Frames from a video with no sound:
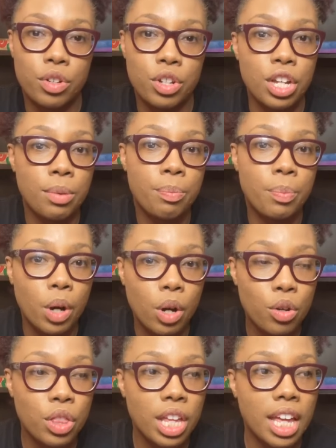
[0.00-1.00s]
You're
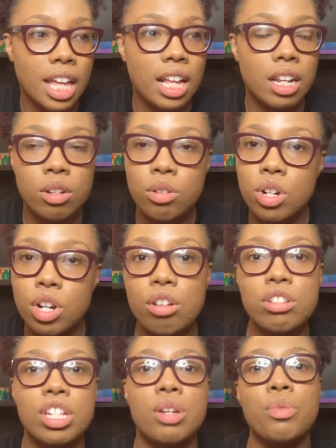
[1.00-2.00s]
both little girls.
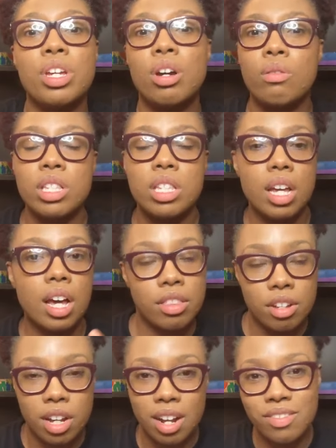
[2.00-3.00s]
And then we go into other
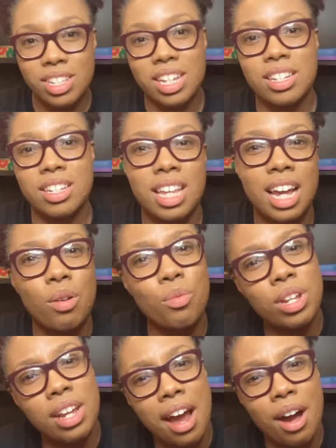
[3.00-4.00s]
conversations like, I
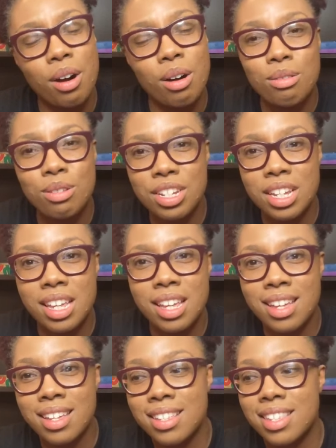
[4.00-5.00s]
wonder how old she
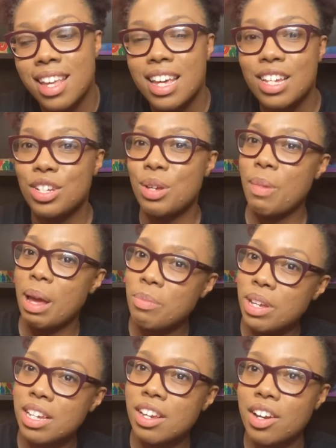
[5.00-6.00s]
is. She might be
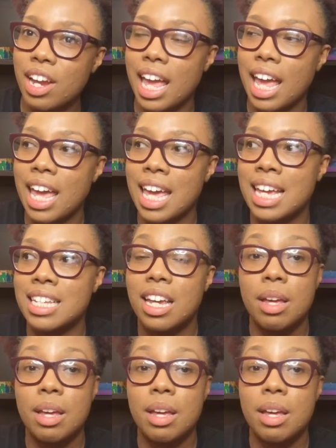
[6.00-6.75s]
your age.